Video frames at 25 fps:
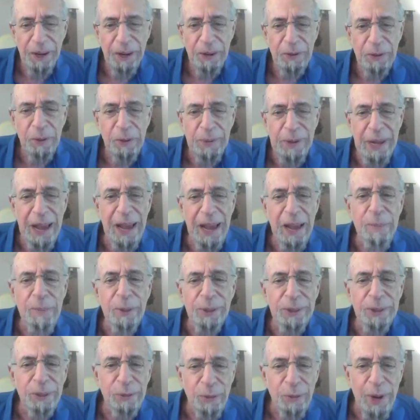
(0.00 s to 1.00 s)
to be
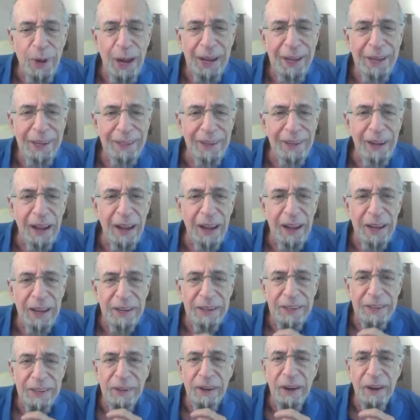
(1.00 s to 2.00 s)
able to
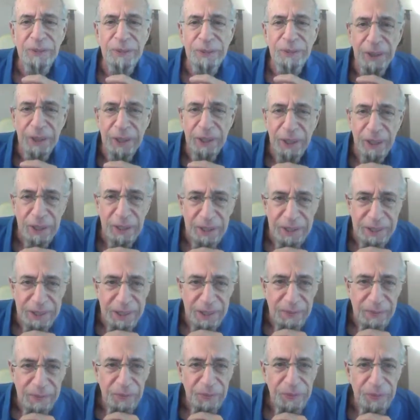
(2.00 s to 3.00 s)
recognize their
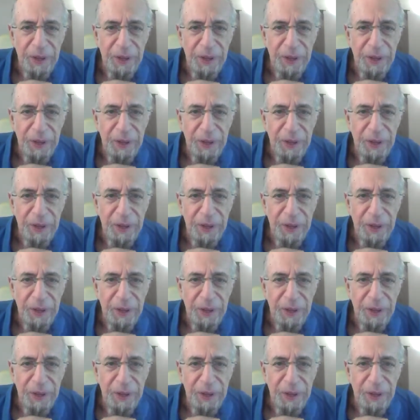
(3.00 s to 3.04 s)
fears